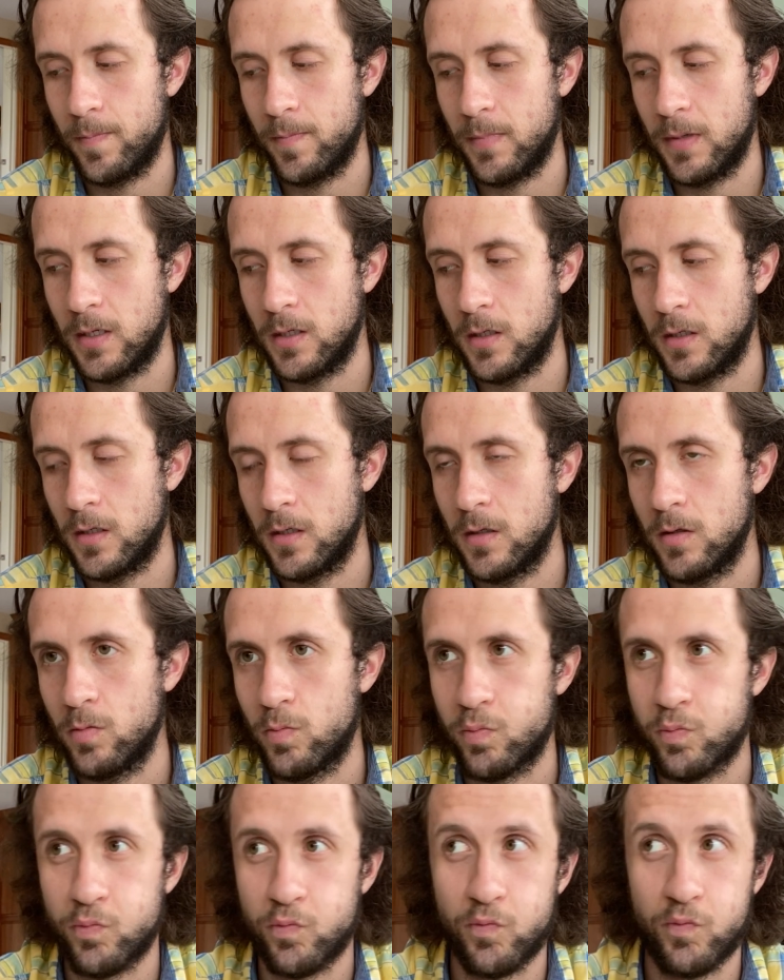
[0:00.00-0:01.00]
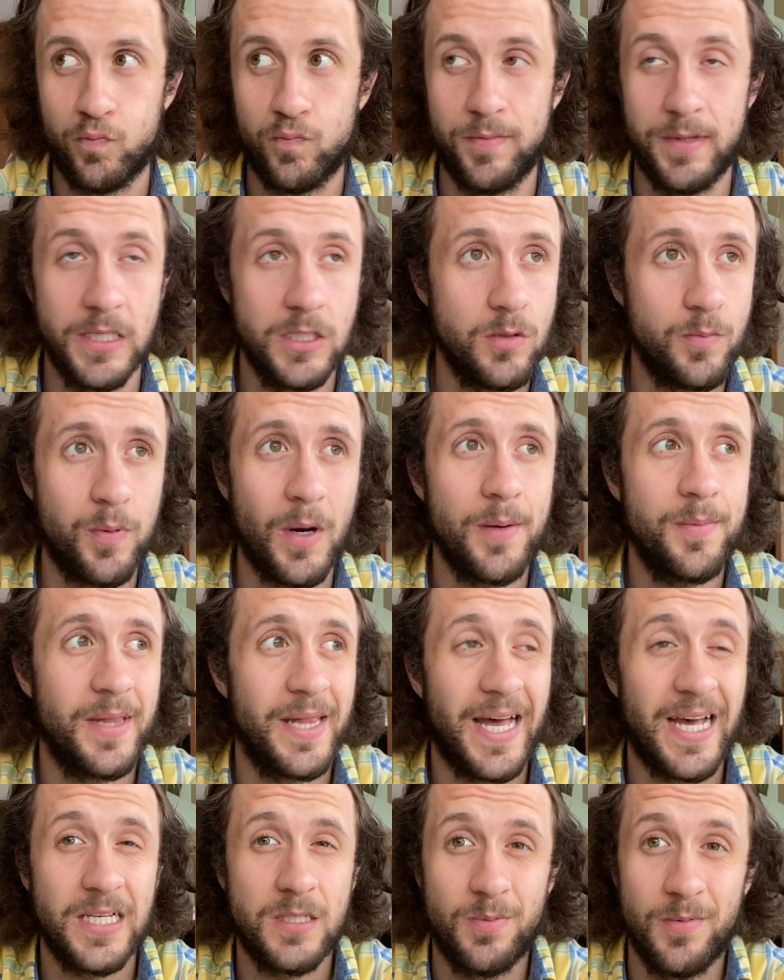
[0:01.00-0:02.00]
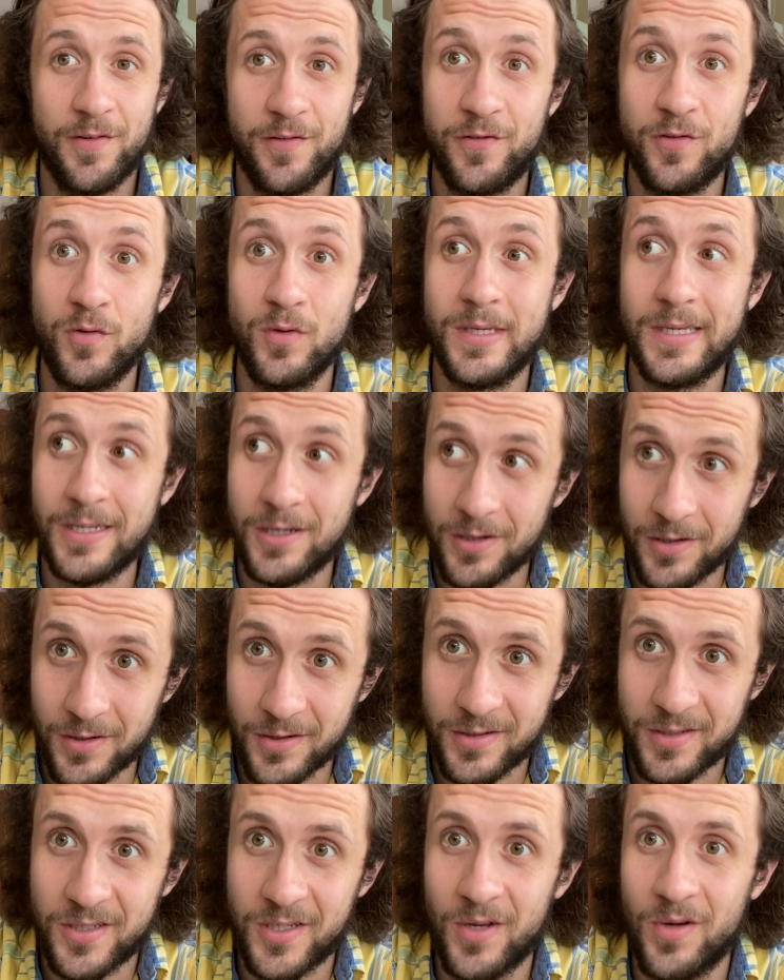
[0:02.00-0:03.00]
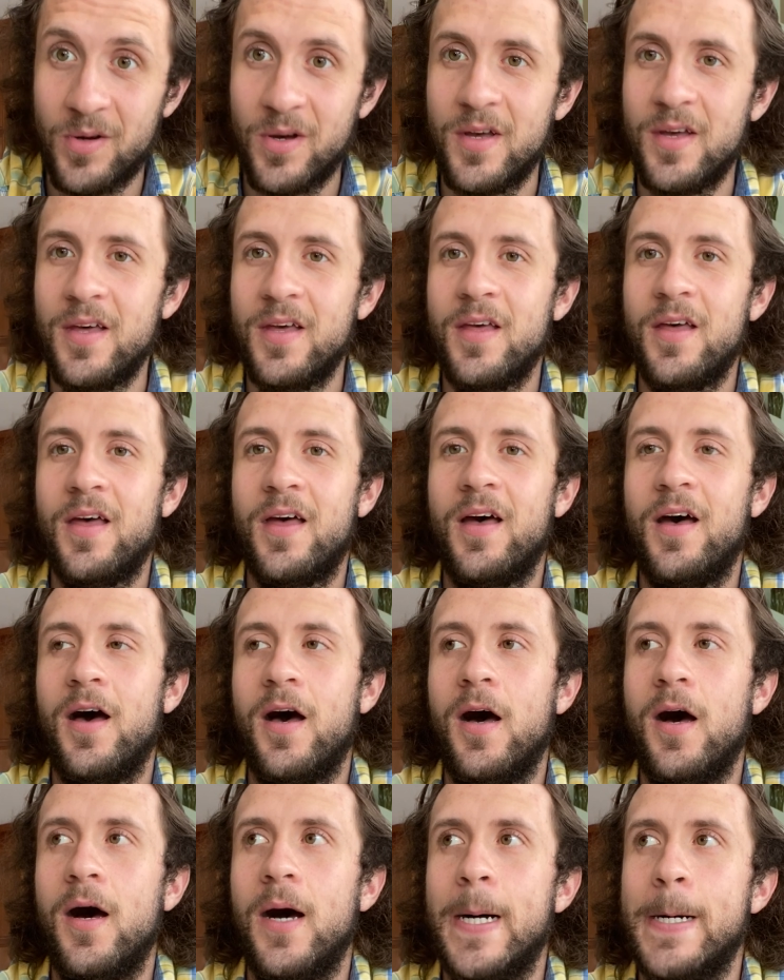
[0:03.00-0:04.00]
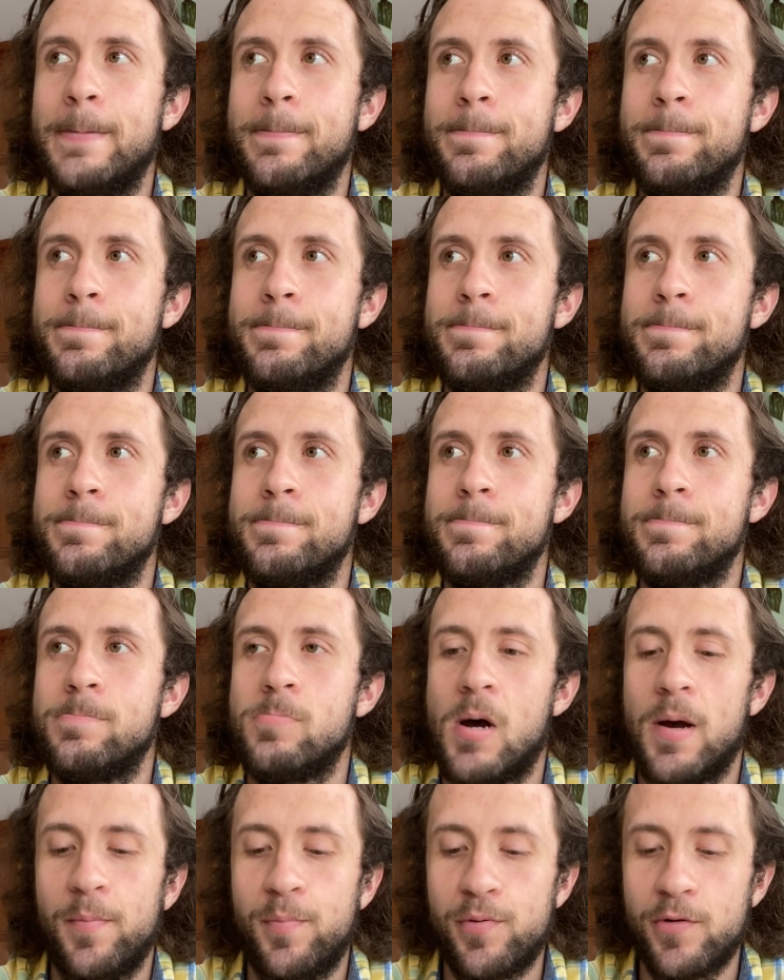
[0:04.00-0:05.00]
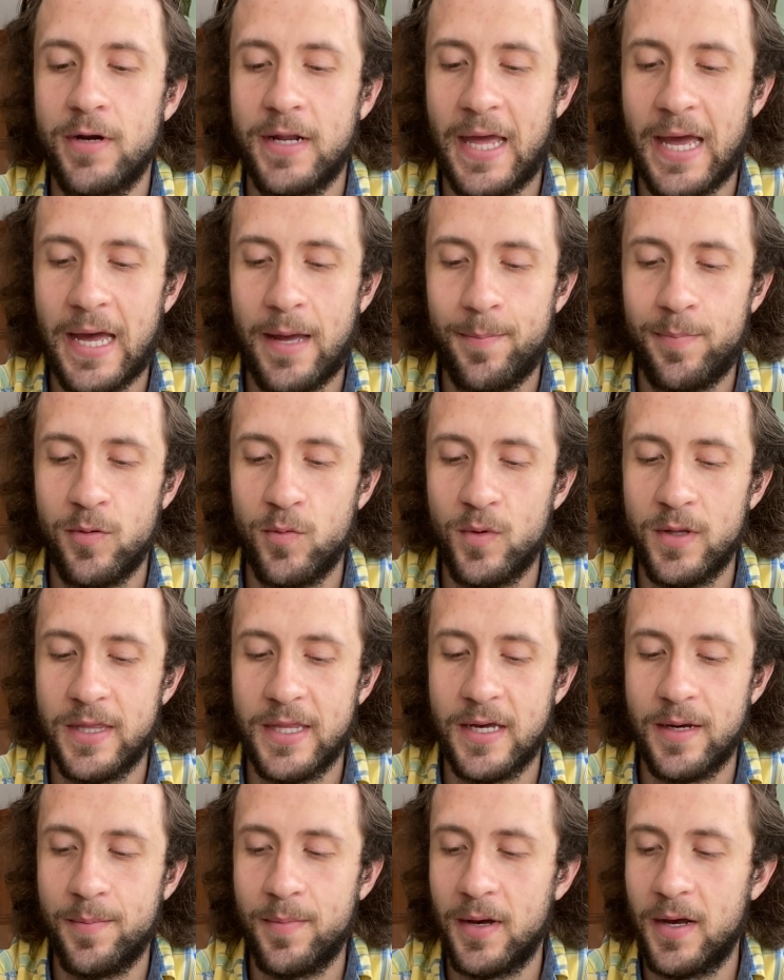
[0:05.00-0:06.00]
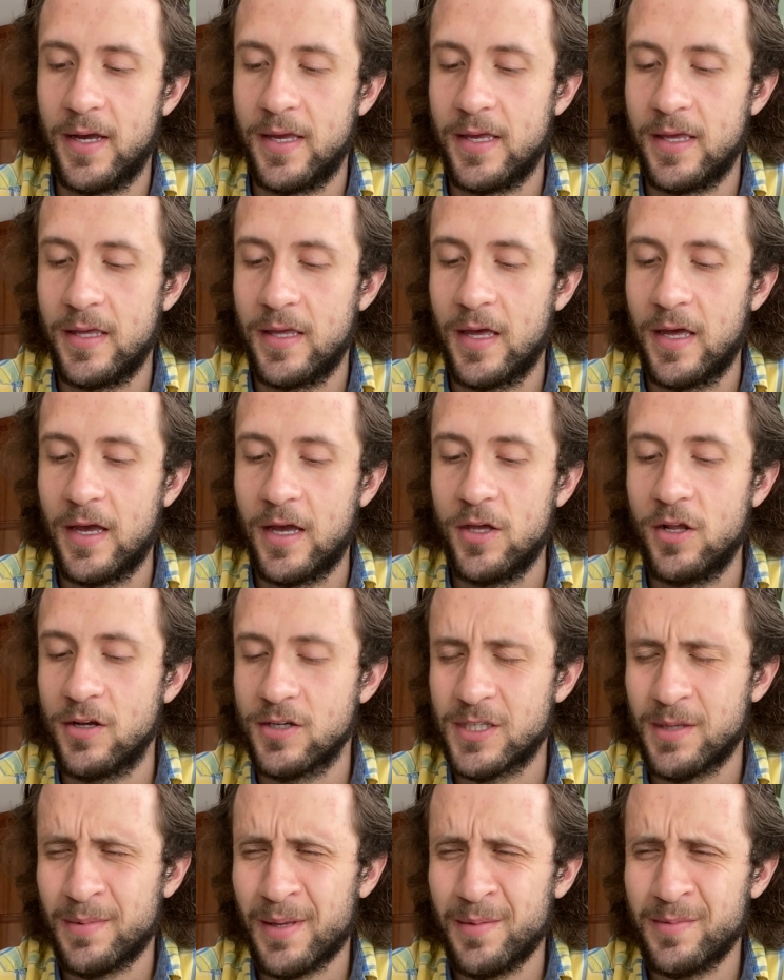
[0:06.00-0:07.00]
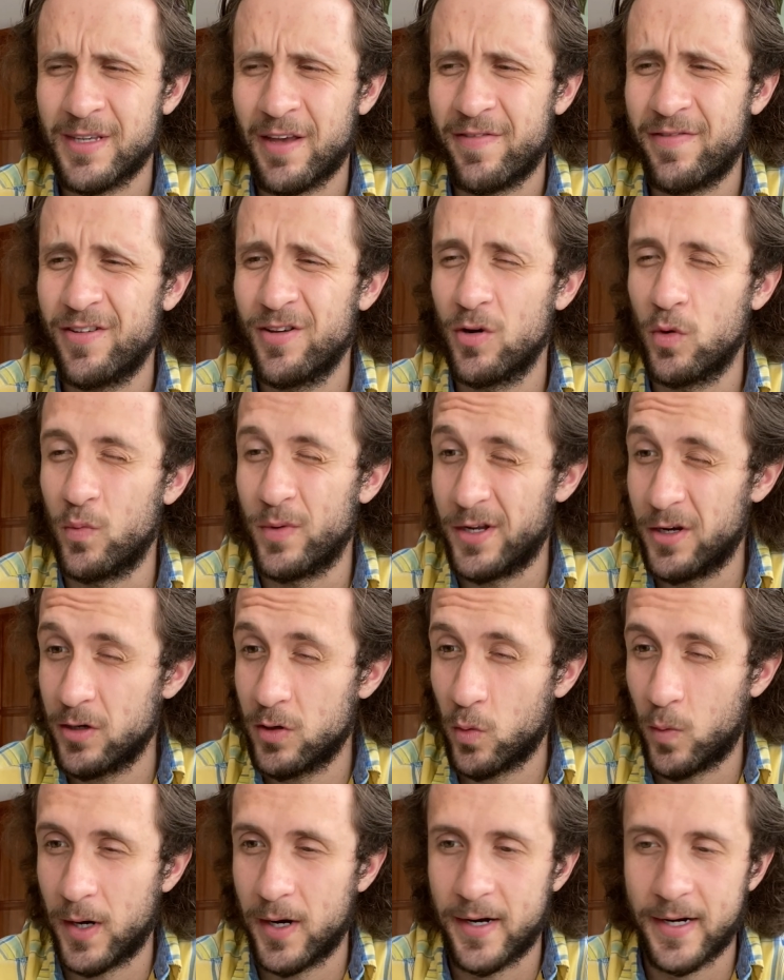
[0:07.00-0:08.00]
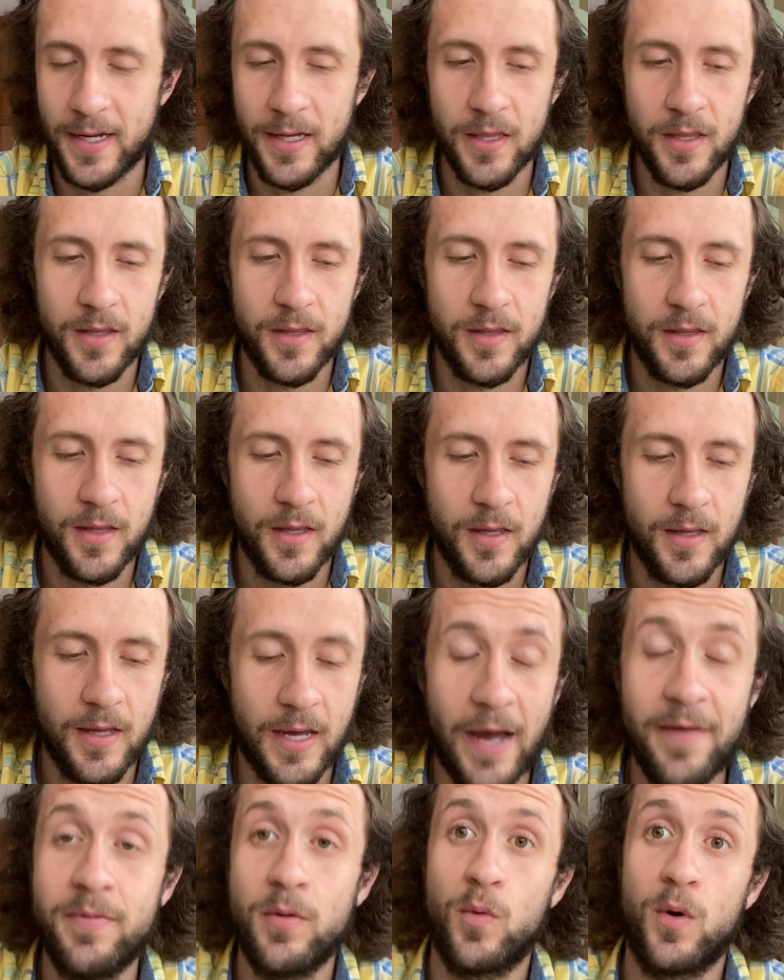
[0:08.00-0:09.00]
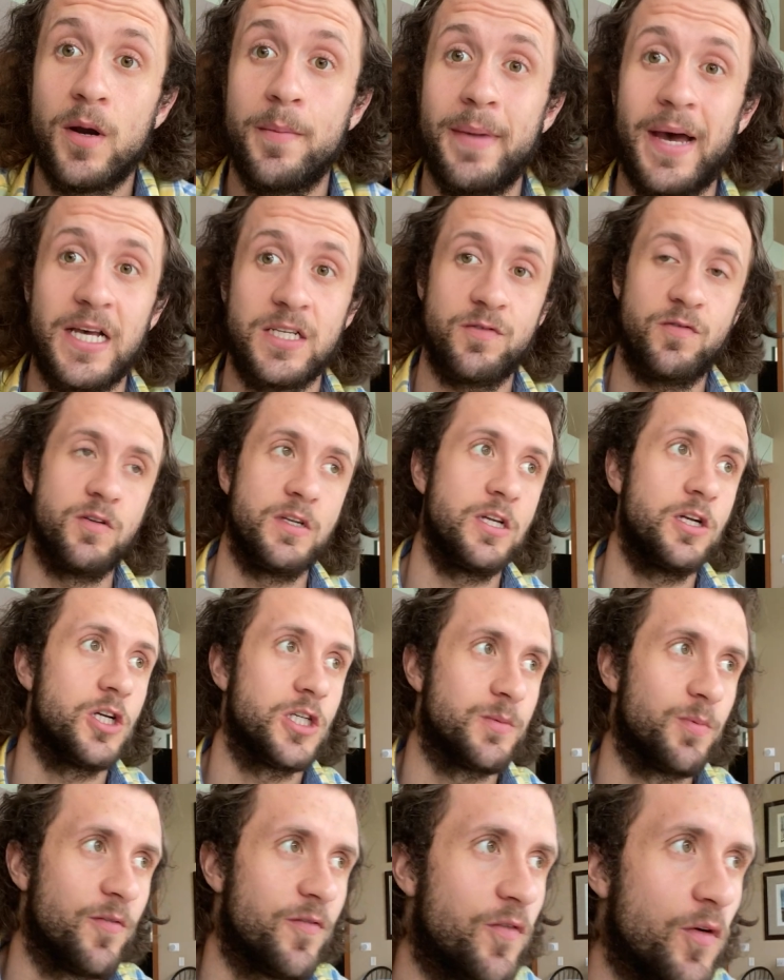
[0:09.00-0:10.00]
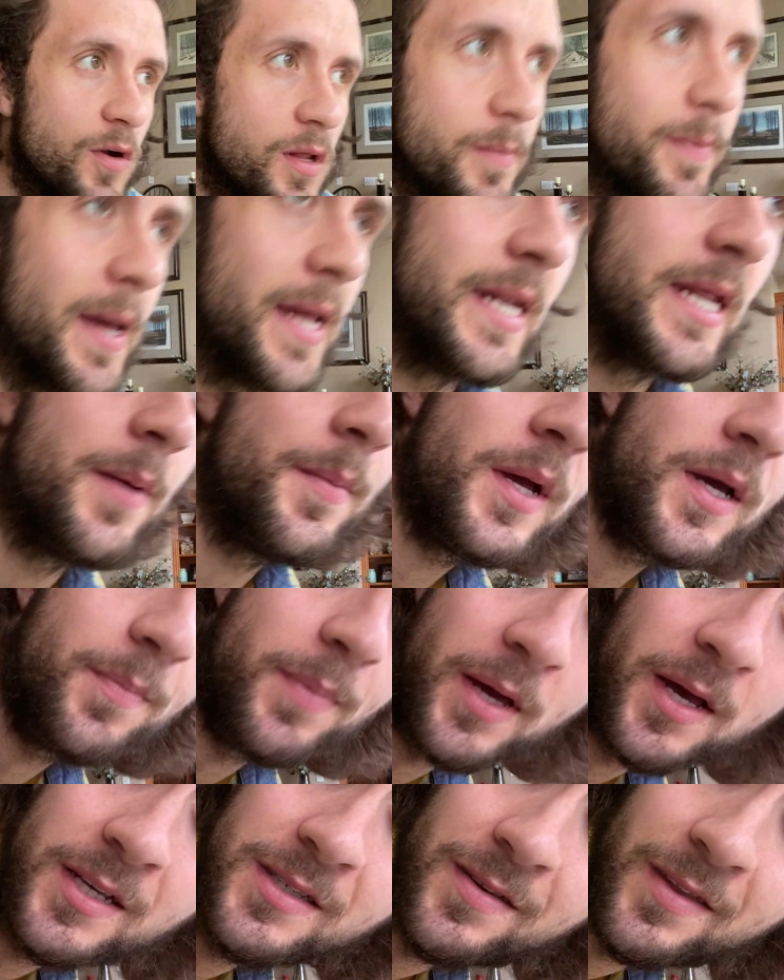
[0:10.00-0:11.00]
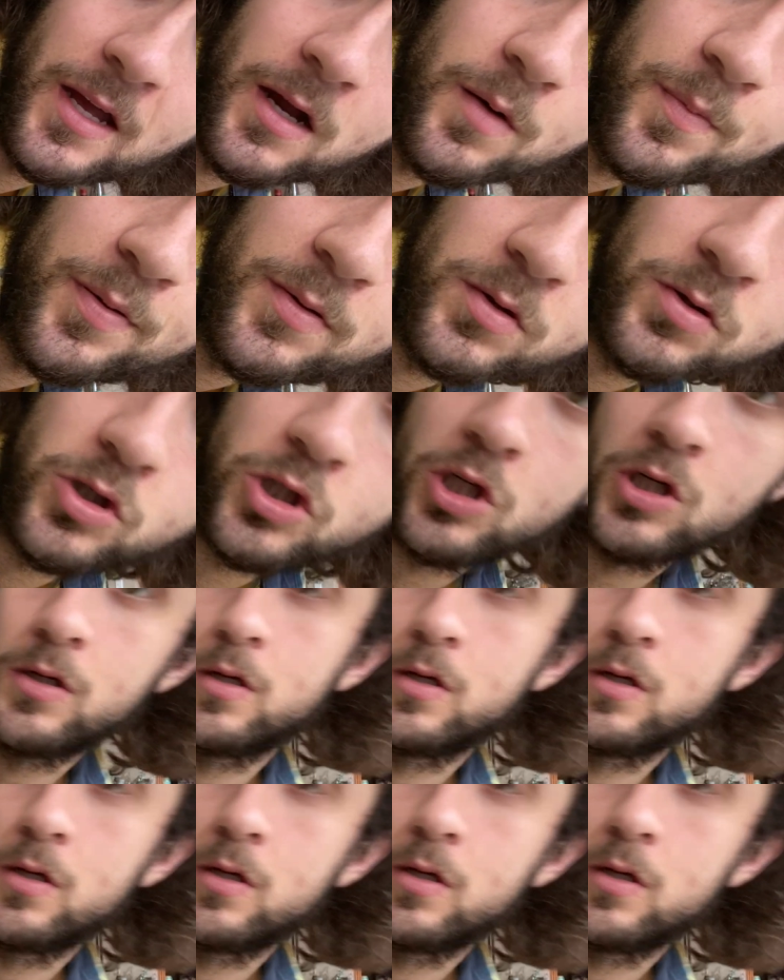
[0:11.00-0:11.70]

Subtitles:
These will probably last me a few years, so I'm pretty happy with them. Sometimes I feel weird I've been wearing masks for years before the pandemic because of the air pollution,